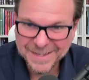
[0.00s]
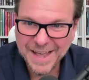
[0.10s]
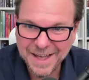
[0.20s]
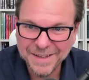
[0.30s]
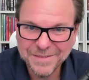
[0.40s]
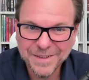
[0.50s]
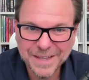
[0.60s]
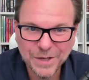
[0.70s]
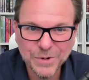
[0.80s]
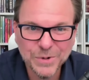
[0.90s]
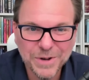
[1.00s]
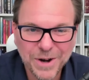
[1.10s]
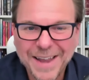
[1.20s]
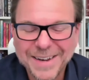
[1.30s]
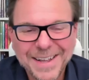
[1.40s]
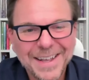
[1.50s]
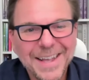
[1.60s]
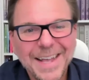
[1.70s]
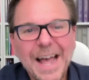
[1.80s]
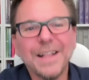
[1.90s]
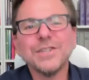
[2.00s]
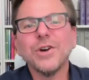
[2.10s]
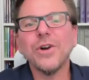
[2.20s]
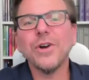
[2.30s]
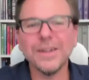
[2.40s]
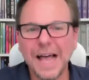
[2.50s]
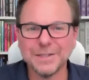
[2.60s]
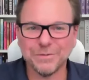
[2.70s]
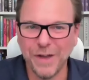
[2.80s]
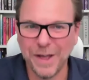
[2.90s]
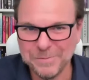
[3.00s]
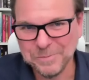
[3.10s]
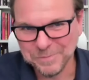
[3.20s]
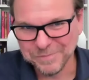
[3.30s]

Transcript: Yeah. Okay, cool. All right. Now let's go to our last friend.